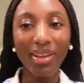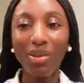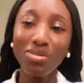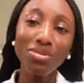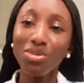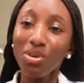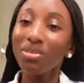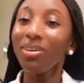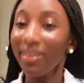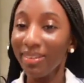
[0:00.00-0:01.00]
which was also
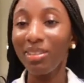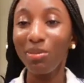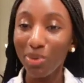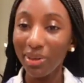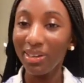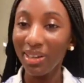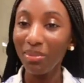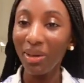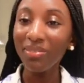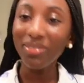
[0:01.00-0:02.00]
honestly pretty damn
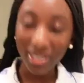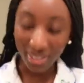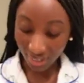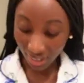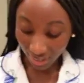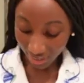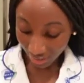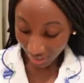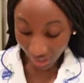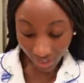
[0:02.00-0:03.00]
heavy.
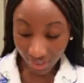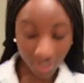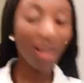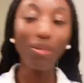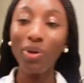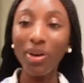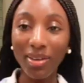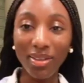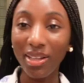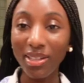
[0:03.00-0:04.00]
That
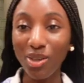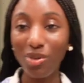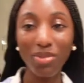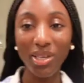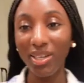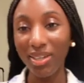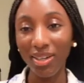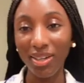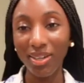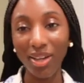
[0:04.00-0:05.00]
part, that's on me.
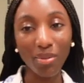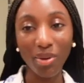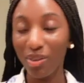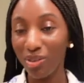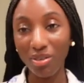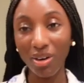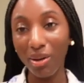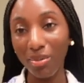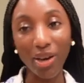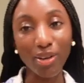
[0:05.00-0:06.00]
I'm extra
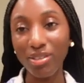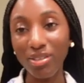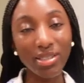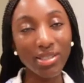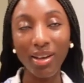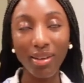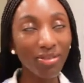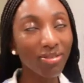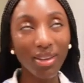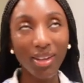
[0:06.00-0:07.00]
as
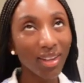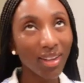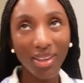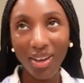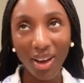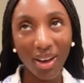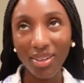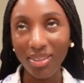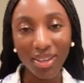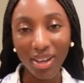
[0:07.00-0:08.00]
F.
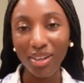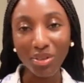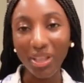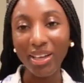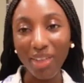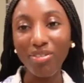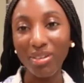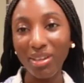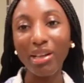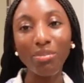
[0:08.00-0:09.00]

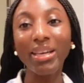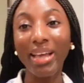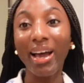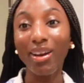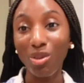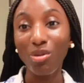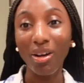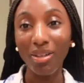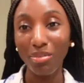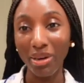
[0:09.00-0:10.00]
Like my dad
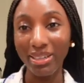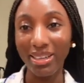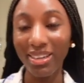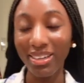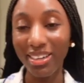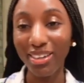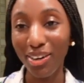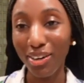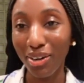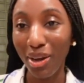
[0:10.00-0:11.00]
throughout the
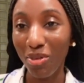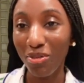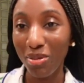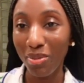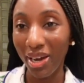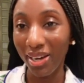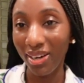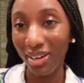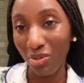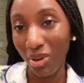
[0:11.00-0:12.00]
entire time of me packing,
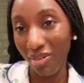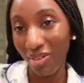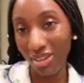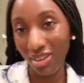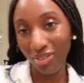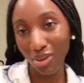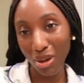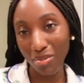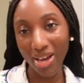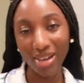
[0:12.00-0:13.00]
and whenever he lifted
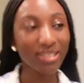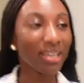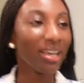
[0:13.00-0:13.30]
my bags,